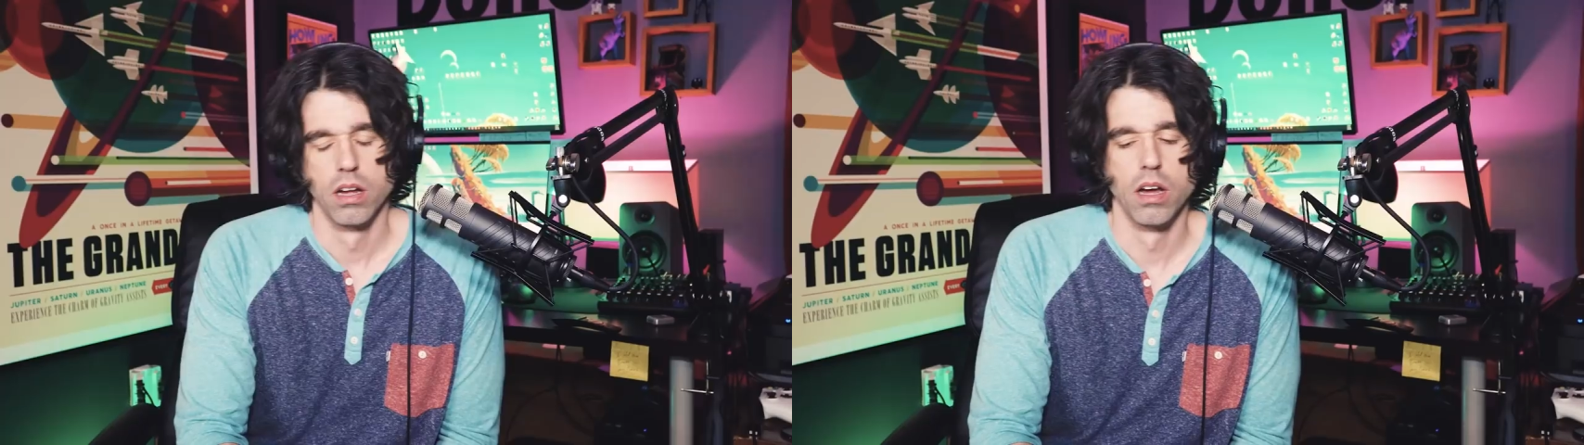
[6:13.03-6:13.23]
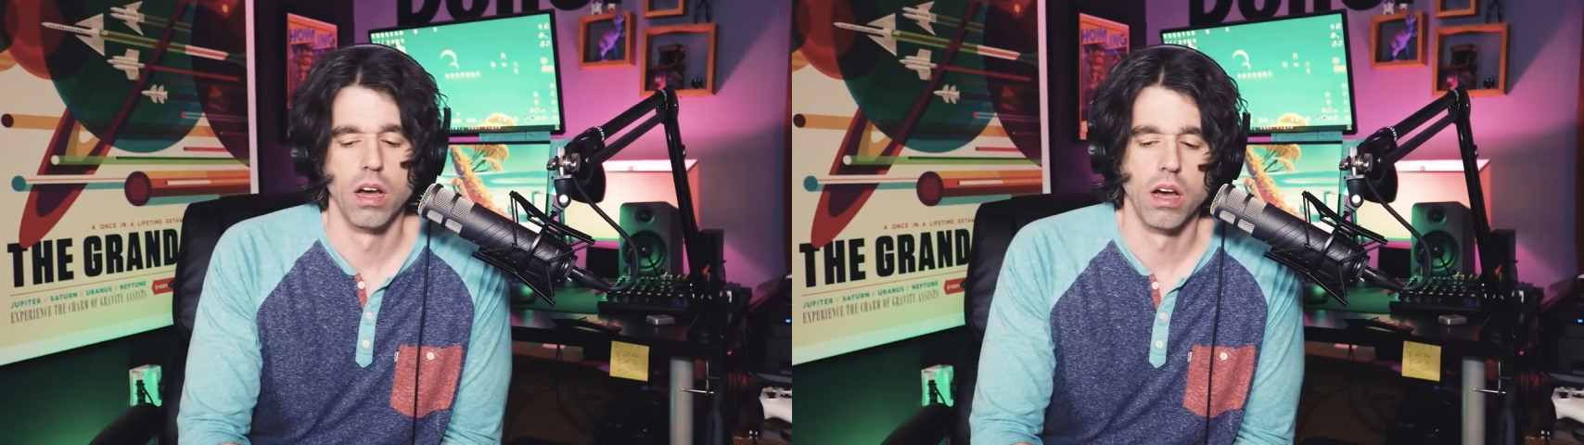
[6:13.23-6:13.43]

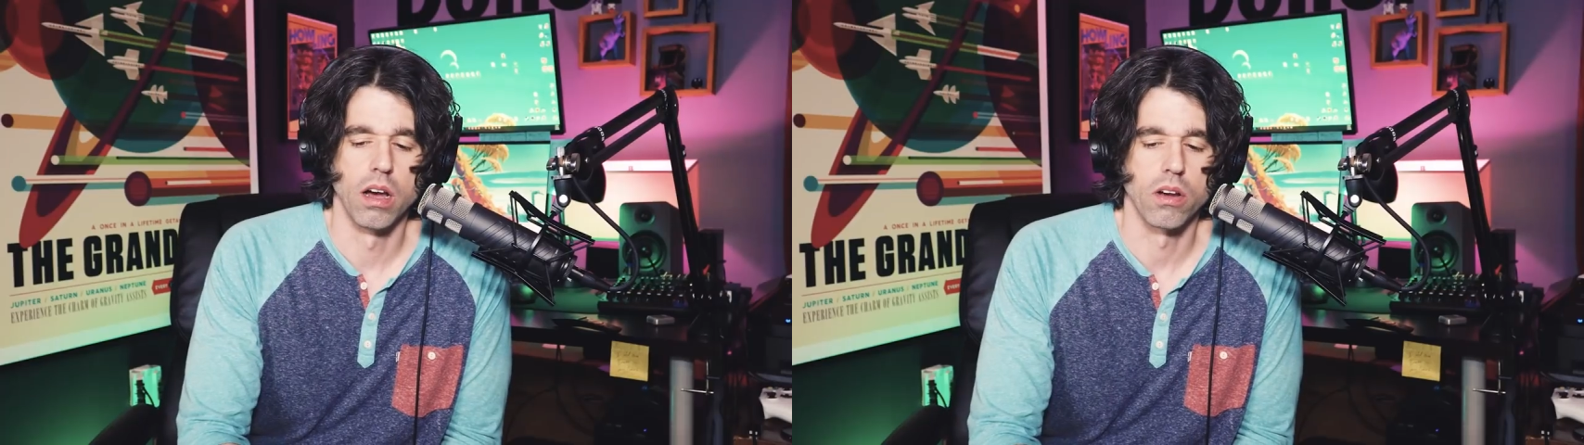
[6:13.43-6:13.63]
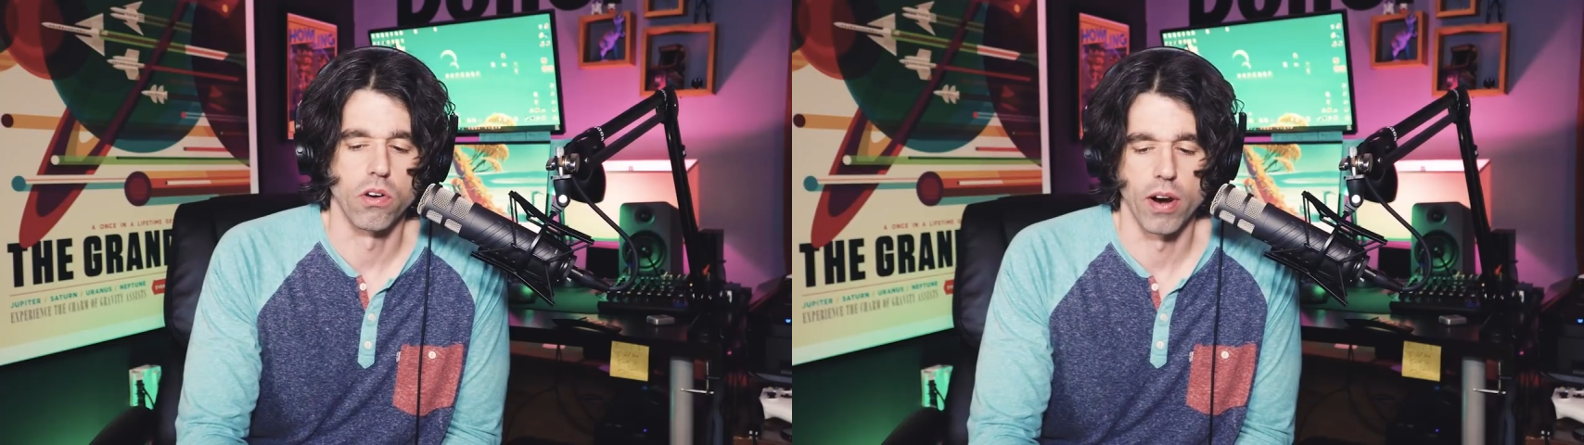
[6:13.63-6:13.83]

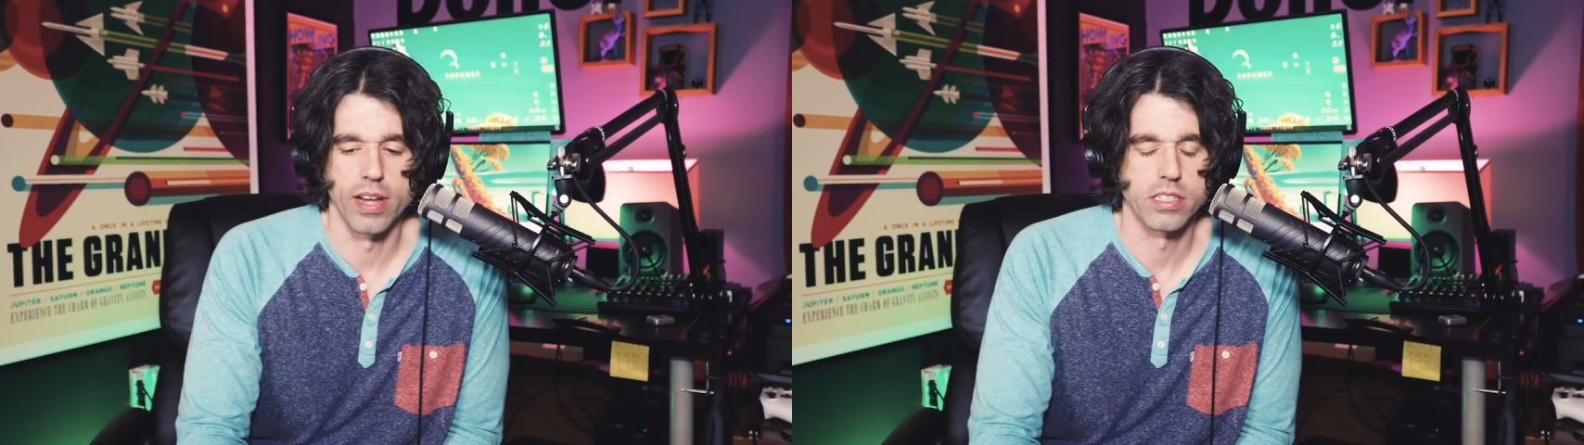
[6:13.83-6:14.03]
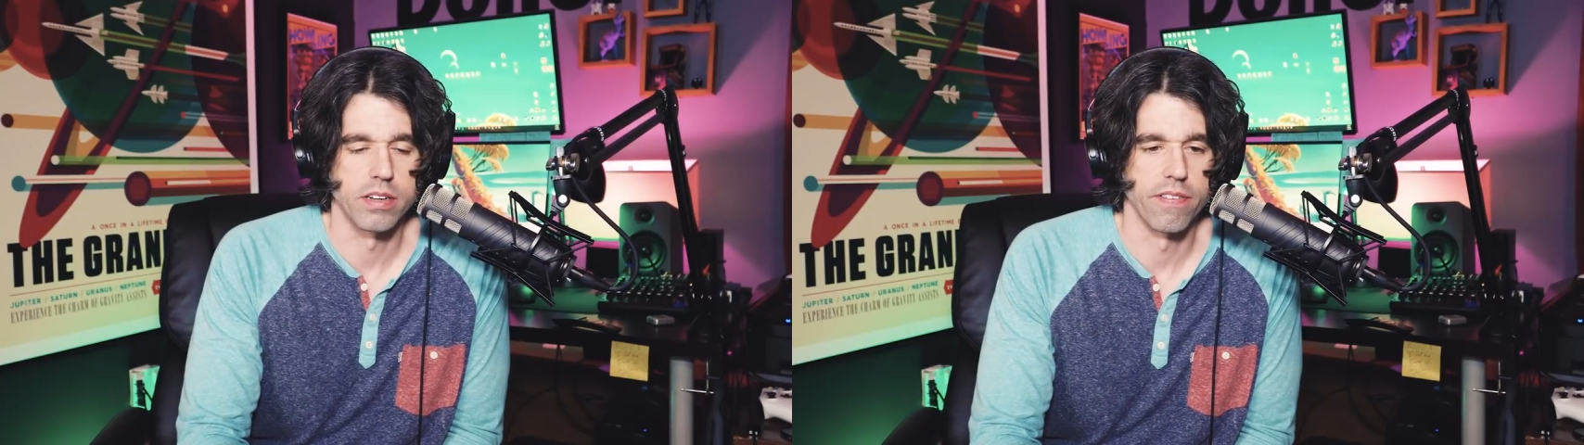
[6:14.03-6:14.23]
Oh,
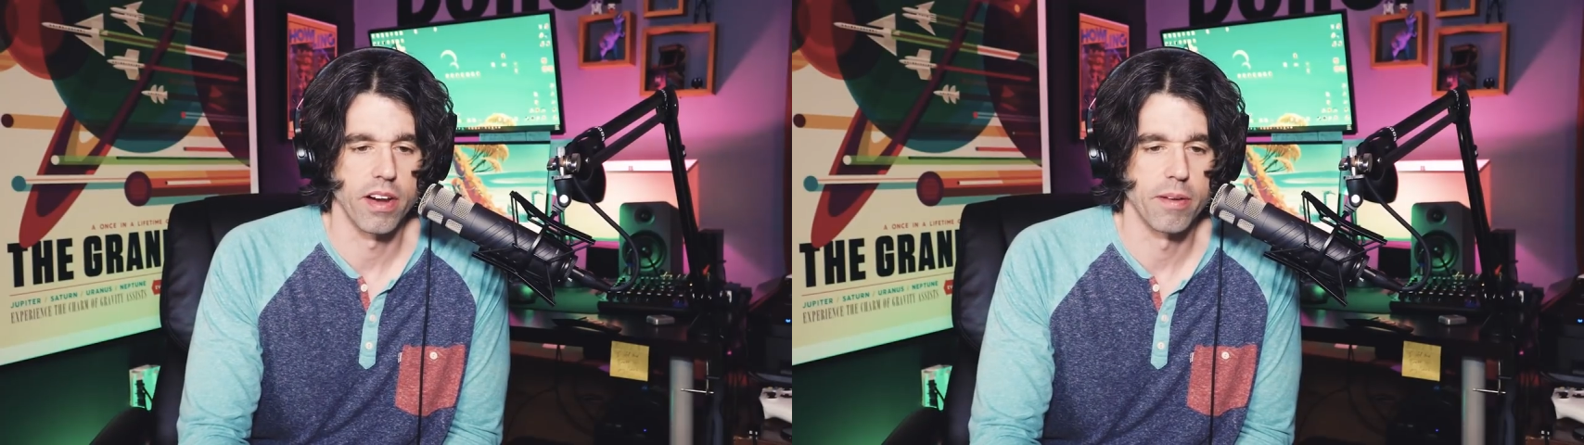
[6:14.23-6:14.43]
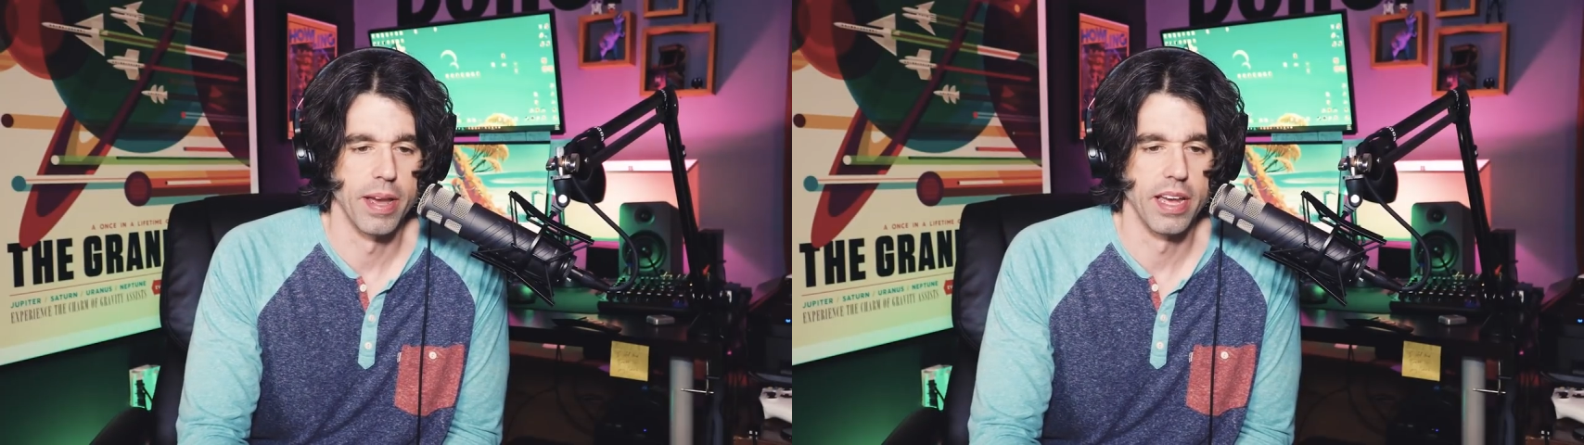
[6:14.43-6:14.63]
Christ.
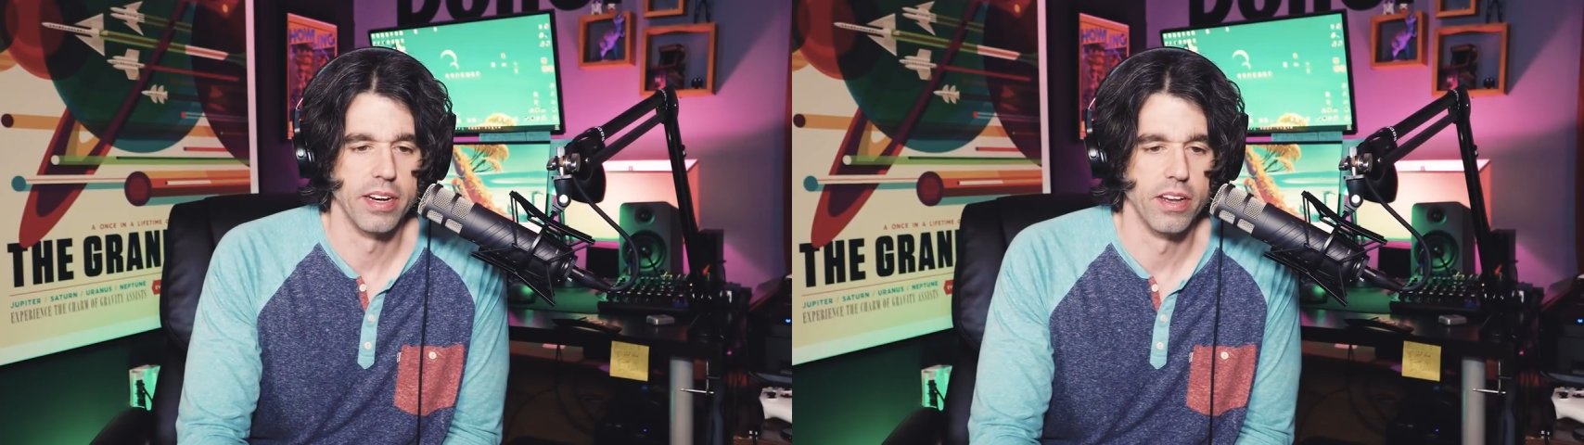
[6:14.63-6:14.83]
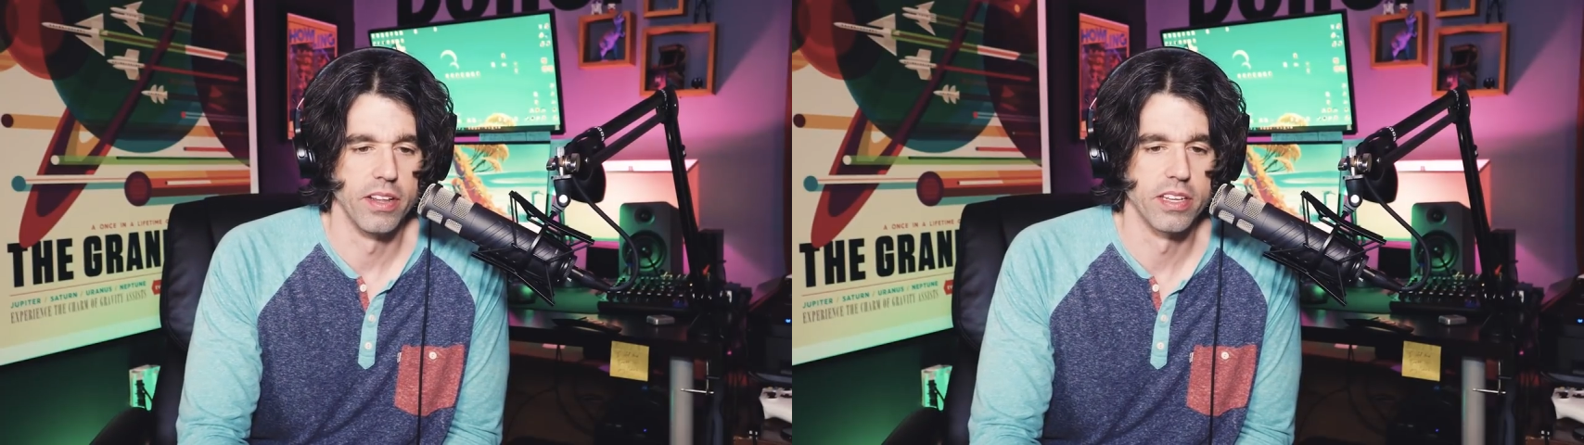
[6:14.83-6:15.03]
Fuck me, dude.